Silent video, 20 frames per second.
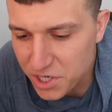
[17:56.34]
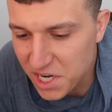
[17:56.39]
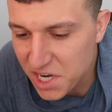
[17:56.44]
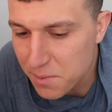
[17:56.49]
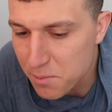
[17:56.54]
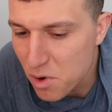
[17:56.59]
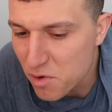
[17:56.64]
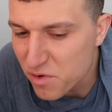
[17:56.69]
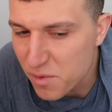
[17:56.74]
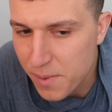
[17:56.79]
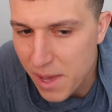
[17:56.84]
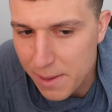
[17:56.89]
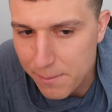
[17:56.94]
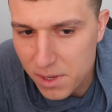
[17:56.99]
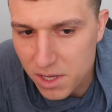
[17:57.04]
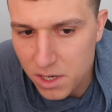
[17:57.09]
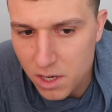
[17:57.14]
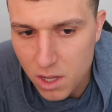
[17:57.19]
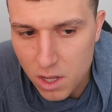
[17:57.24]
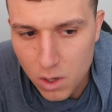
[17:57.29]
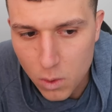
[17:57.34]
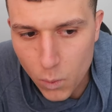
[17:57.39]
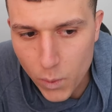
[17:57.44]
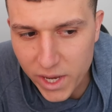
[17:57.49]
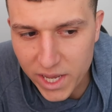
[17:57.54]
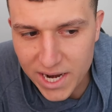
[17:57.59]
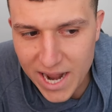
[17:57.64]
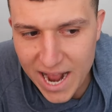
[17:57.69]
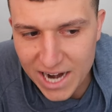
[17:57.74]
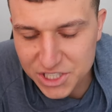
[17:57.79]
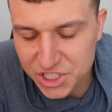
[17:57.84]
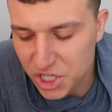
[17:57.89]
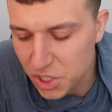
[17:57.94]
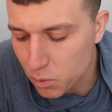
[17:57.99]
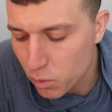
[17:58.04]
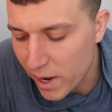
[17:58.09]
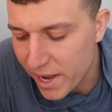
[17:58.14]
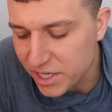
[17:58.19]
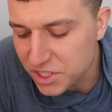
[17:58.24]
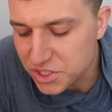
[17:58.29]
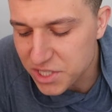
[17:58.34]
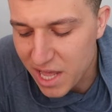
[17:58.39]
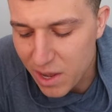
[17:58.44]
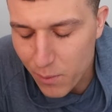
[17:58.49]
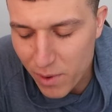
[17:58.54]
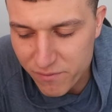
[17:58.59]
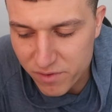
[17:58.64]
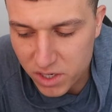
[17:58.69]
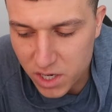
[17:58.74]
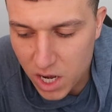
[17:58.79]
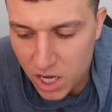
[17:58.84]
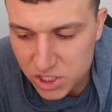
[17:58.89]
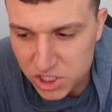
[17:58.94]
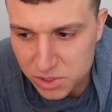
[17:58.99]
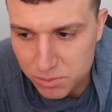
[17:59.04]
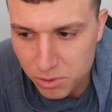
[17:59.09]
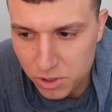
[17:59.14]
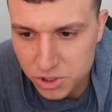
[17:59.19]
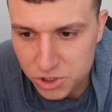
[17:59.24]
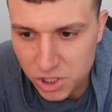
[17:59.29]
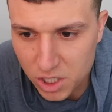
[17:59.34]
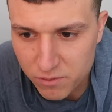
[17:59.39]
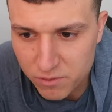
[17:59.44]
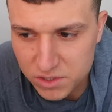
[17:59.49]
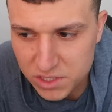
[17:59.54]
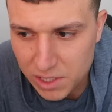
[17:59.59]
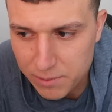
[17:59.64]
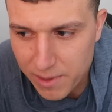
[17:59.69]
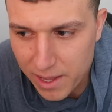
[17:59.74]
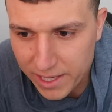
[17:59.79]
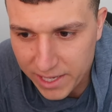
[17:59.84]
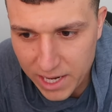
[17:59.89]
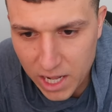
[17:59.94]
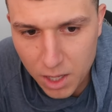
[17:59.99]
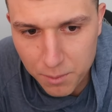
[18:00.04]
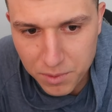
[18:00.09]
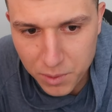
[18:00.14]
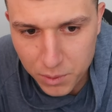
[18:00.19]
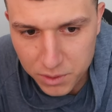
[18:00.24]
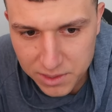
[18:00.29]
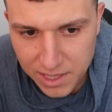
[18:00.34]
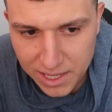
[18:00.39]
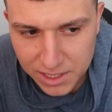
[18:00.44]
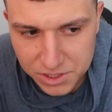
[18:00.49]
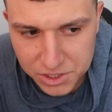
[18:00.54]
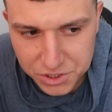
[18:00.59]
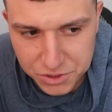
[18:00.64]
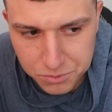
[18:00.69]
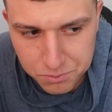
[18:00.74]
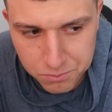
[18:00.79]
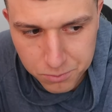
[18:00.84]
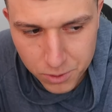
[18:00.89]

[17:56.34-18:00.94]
or need to move a payment, we can actually arrange that. We have a customer service team that can help you with that too,